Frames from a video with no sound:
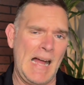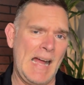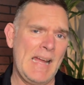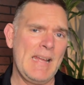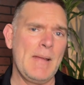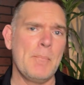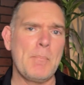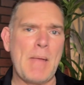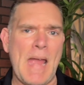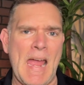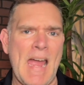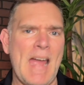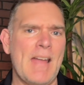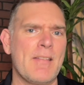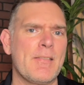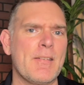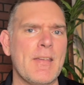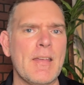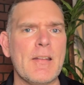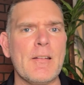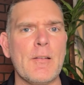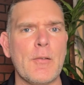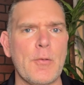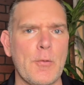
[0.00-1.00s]
I am
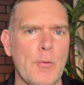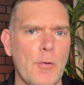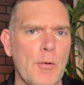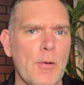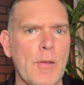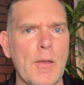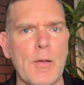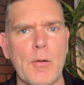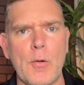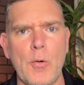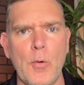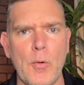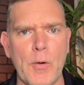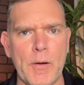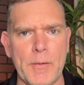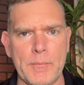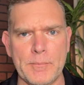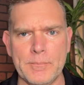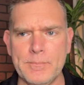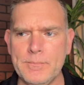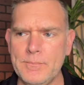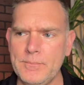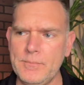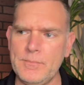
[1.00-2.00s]
asking the circuit court